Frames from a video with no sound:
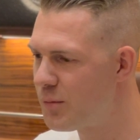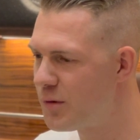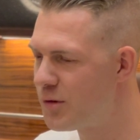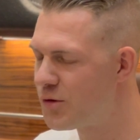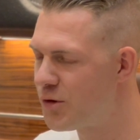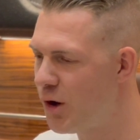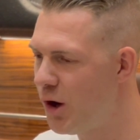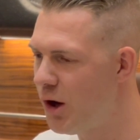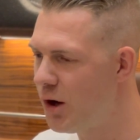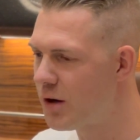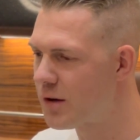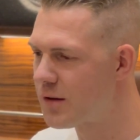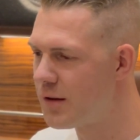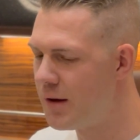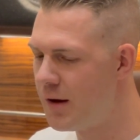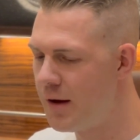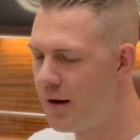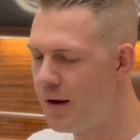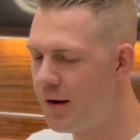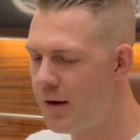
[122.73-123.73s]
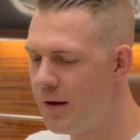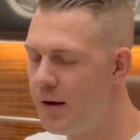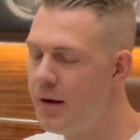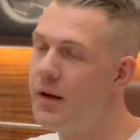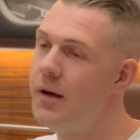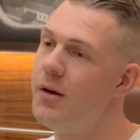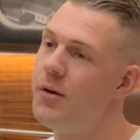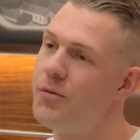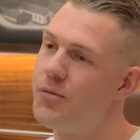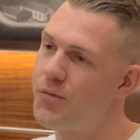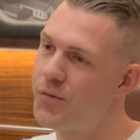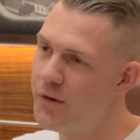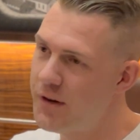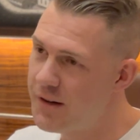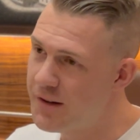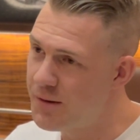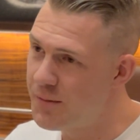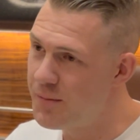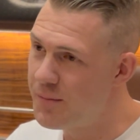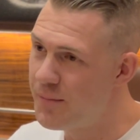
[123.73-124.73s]
we talked,
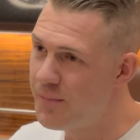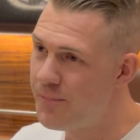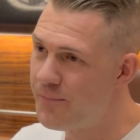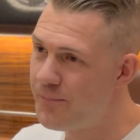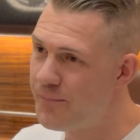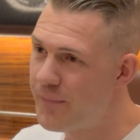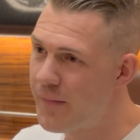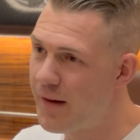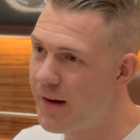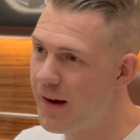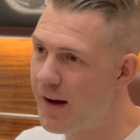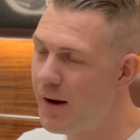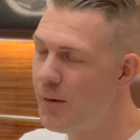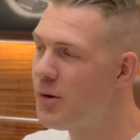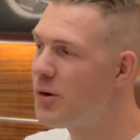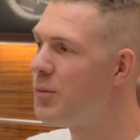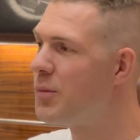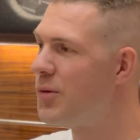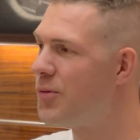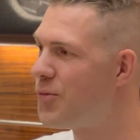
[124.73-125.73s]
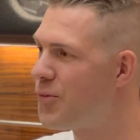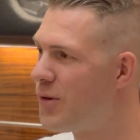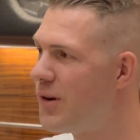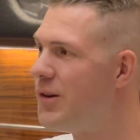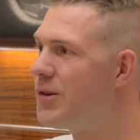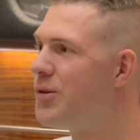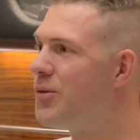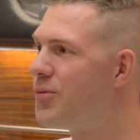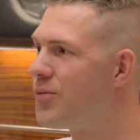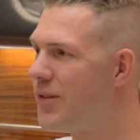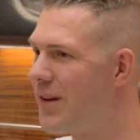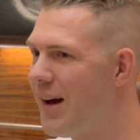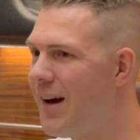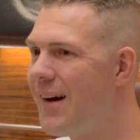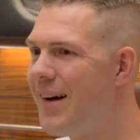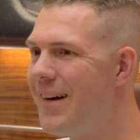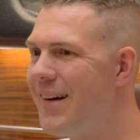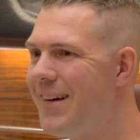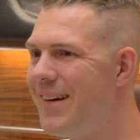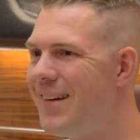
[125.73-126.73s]
freedom. I want to be free to
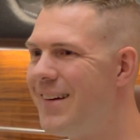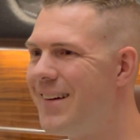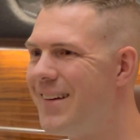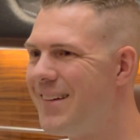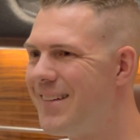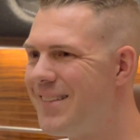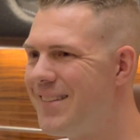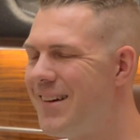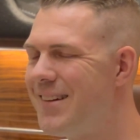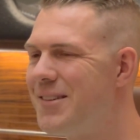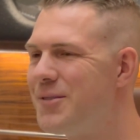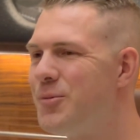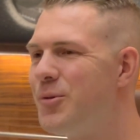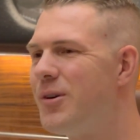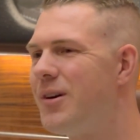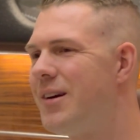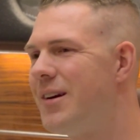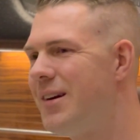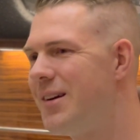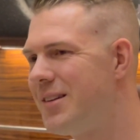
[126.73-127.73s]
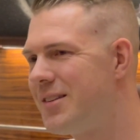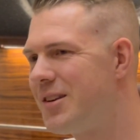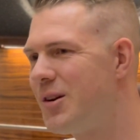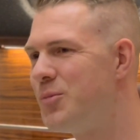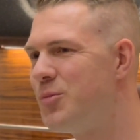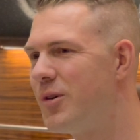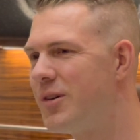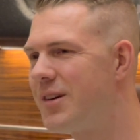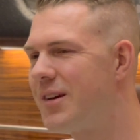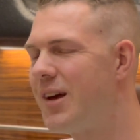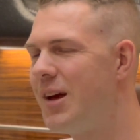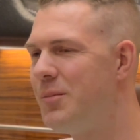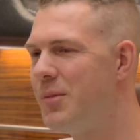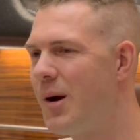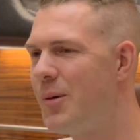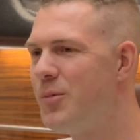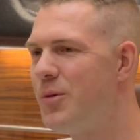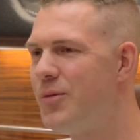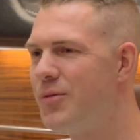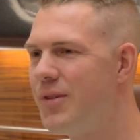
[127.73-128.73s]
fly. That's where someone came
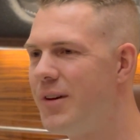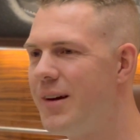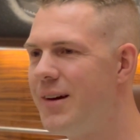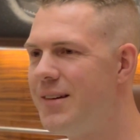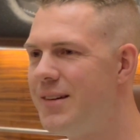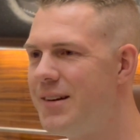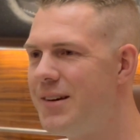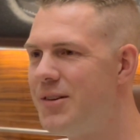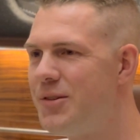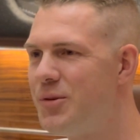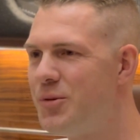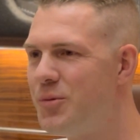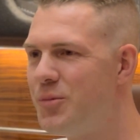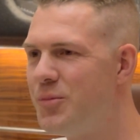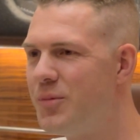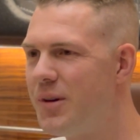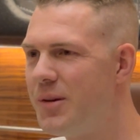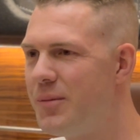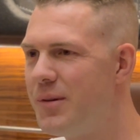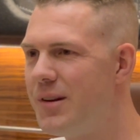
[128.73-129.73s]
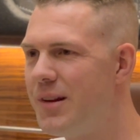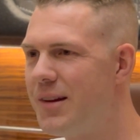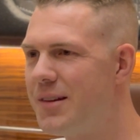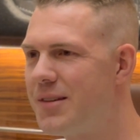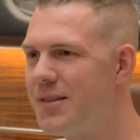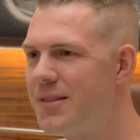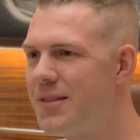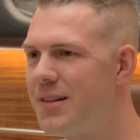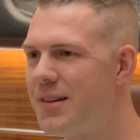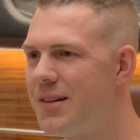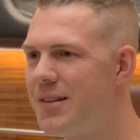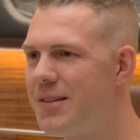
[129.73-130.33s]
up with the idea to maybe let's